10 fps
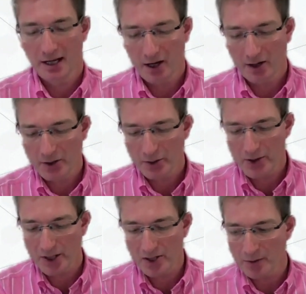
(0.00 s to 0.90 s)
Article
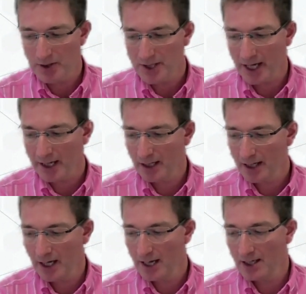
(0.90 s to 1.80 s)
6110
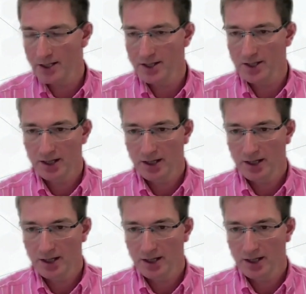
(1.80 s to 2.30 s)
is